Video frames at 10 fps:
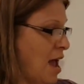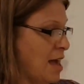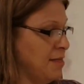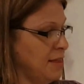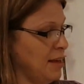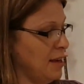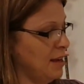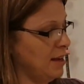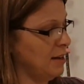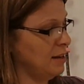And
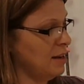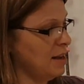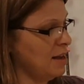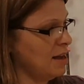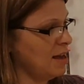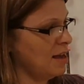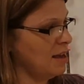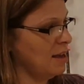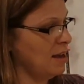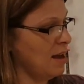then
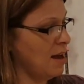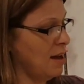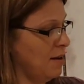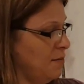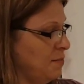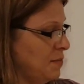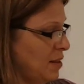I'm